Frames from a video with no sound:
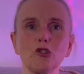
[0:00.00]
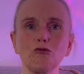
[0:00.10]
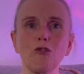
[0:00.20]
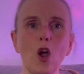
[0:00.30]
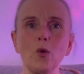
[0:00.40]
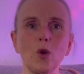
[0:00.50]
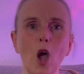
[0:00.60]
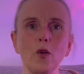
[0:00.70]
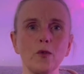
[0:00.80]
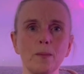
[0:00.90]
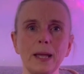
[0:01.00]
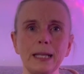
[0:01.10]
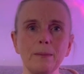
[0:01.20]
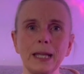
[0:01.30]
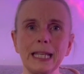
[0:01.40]
grown over
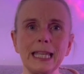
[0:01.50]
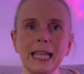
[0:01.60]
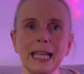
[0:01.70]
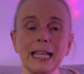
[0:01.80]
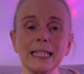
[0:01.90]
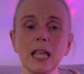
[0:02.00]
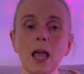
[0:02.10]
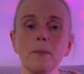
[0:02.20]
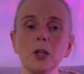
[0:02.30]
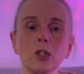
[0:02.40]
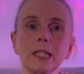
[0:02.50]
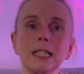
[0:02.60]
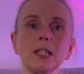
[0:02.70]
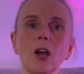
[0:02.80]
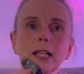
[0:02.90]
many, many years, because
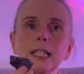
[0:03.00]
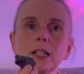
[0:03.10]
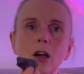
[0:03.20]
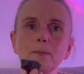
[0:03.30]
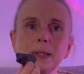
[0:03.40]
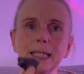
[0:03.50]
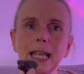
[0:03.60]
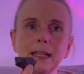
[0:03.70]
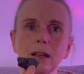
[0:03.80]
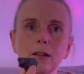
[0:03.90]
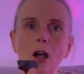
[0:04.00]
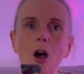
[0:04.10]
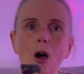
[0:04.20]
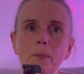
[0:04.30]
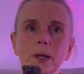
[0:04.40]
it's 99%
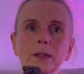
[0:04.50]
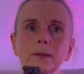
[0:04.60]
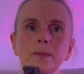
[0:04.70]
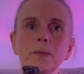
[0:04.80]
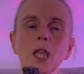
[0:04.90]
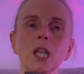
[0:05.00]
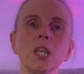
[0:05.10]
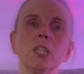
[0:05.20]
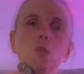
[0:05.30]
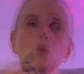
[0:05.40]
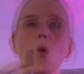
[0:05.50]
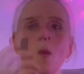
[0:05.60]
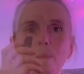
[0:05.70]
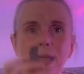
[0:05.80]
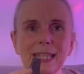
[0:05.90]
carbon. So
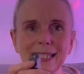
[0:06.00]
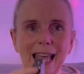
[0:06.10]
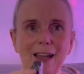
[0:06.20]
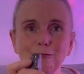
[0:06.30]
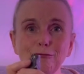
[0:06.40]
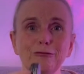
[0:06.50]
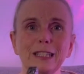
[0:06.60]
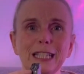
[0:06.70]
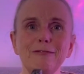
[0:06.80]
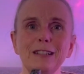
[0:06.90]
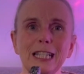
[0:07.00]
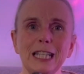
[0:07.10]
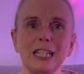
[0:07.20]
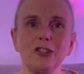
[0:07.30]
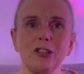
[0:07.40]
what makes that really, really
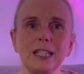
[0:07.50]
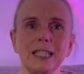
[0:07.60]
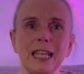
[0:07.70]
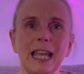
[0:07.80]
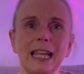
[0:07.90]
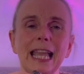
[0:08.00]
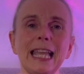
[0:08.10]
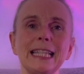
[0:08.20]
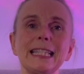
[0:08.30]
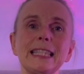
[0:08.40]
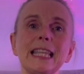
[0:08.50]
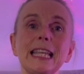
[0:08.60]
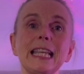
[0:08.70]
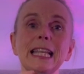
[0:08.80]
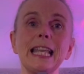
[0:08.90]
interesting is that
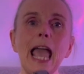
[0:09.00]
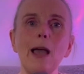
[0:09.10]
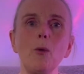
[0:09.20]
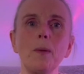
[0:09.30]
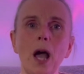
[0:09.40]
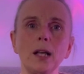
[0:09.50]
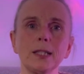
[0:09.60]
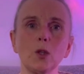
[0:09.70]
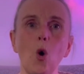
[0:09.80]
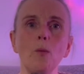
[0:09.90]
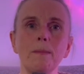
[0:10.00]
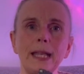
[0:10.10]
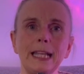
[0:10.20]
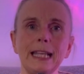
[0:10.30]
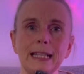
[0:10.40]
it can help us on
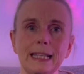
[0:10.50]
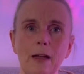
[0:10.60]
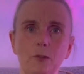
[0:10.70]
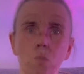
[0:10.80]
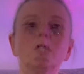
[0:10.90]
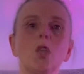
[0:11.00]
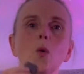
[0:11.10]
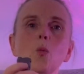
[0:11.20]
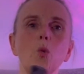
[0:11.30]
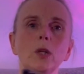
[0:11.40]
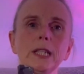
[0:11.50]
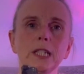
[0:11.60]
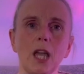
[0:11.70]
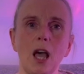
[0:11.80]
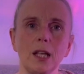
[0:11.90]
many levels. So what it
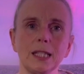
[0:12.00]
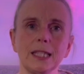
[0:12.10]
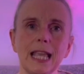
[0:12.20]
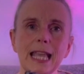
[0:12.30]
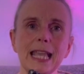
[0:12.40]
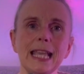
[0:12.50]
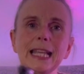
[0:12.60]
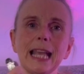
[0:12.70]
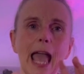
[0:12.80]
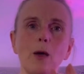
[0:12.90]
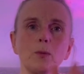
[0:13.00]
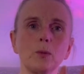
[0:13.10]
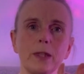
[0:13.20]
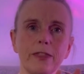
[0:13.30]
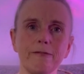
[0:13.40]
does, it helps
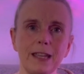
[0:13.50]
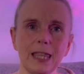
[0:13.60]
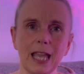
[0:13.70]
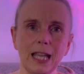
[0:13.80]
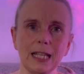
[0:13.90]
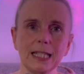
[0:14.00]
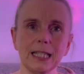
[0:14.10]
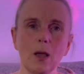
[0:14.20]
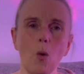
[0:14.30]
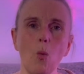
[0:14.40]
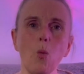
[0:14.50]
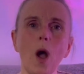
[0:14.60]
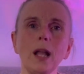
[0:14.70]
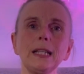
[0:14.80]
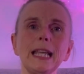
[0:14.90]
with three things.
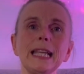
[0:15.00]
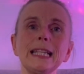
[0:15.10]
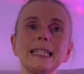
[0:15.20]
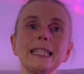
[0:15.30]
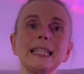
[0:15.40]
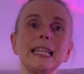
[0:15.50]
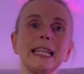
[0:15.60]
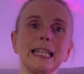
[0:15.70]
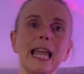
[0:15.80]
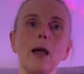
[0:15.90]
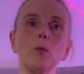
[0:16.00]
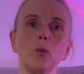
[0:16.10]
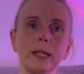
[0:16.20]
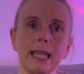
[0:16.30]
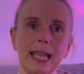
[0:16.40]
One is that it can help
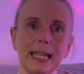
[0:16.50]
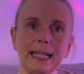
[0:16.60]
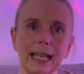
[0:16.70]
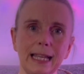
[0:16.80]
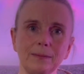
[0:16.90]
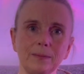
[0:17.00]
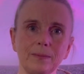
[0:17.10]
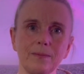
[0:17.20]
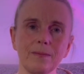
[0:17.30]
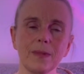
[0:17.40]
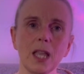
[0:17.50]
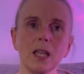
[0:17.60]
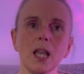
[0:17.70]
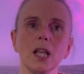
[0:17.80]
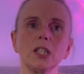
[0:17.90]
with healing.
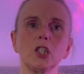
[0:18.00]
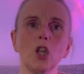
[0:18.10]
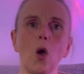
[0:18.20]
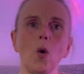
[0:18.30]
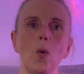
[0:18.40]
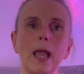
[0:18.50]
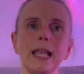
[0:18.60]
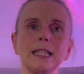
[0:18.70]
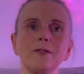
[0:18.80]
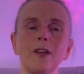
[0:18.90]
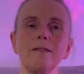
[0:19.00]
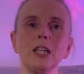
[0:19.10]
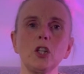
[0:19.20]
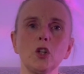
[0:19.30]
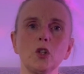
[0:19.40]
So it's
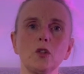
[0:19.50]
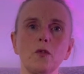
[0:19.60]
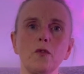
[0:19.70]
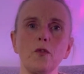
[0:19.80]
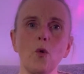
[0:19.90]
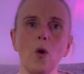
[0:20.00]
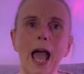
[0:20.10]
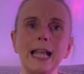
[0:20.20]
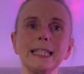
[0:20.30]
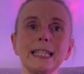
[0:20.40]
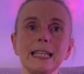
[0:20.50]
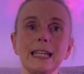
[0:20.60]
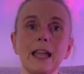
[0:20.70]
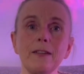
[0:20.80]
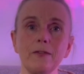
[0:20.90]
very good for
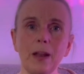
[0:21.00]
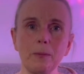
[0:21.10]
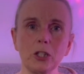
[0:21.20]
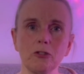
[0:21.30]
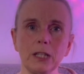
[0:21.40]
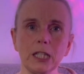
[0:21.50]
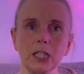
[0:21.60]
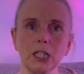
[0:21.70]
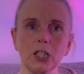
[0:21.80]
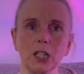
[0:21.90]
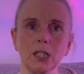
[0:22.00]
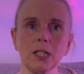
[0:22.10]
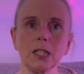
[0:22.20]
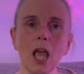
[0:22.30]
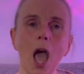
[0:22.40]
anti-inflammatory
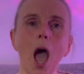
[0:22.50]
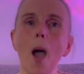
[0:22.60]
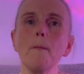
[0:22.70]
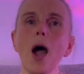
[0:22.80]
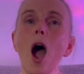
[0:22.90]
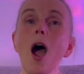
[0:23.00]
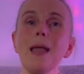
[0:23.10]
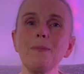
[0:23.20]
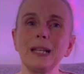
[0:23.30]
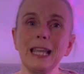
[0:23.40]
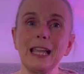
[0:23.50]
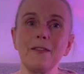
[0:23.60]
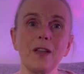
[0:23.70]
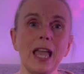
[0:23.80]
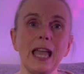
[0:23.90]
conditions, but I
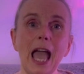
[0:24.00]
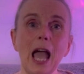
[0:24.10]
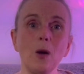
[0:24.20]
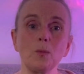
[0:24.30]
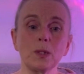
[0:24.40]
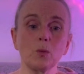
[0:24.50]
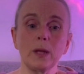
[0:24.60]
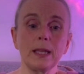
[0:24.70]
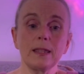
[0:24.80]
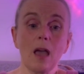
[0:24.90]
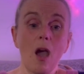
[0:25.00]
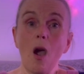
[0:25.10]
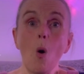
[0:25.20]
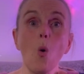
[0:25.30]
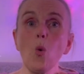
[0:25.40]
believe it helps with
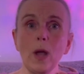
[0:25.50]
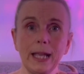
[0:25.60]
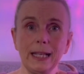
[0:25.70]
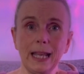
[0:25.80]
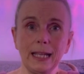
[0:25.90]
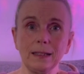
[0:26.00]
all healing.